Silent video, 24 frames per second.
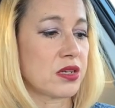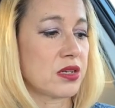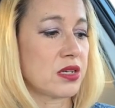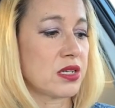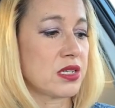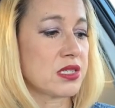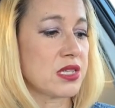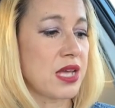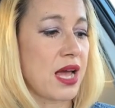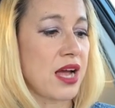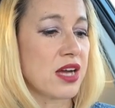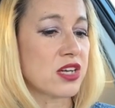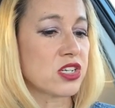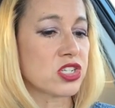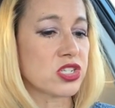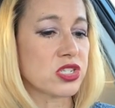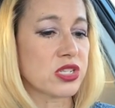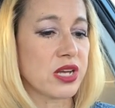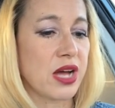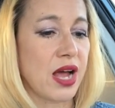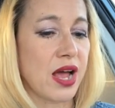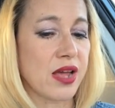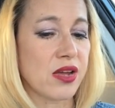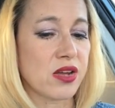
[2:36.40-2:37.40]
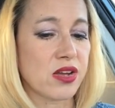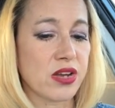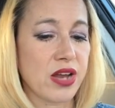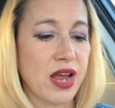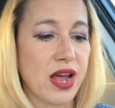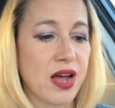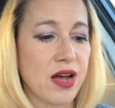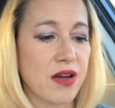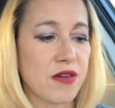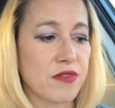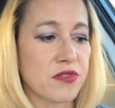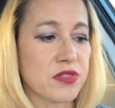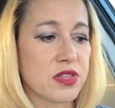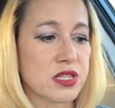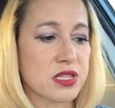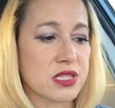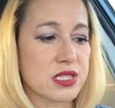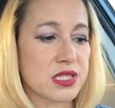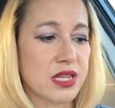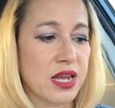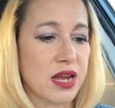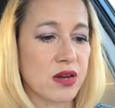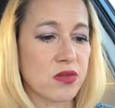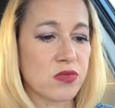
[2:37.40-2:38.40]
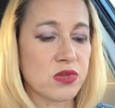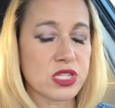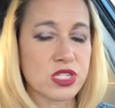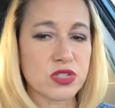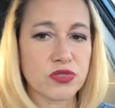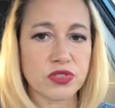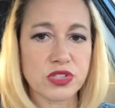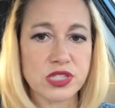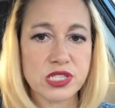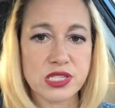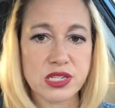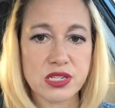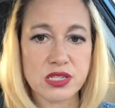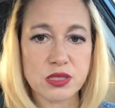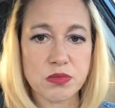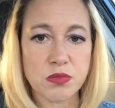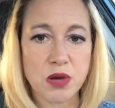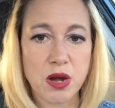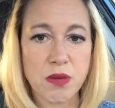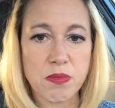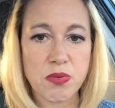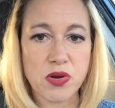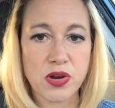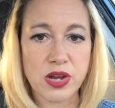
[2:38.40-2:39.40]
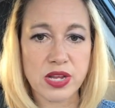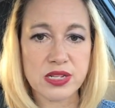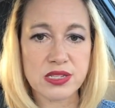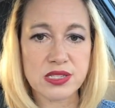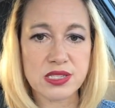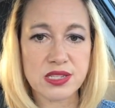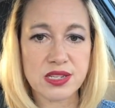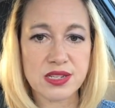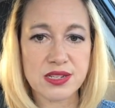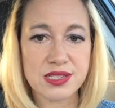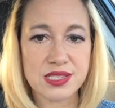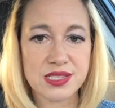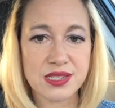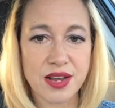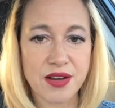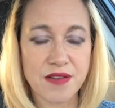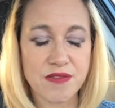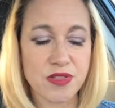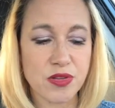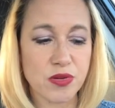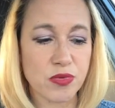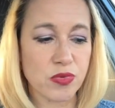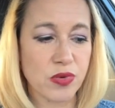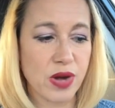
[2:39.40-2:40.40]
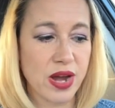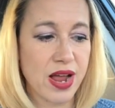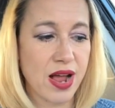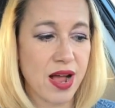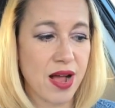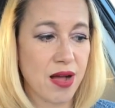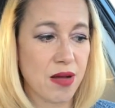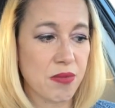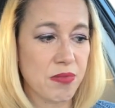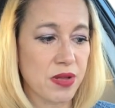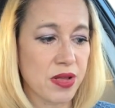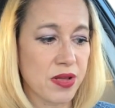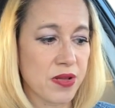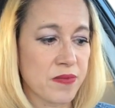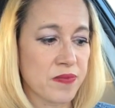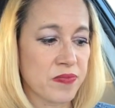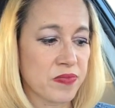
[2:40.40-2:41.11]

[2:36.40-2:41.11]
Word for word: because actually I could have the sandwich for six smart points instead of the wrap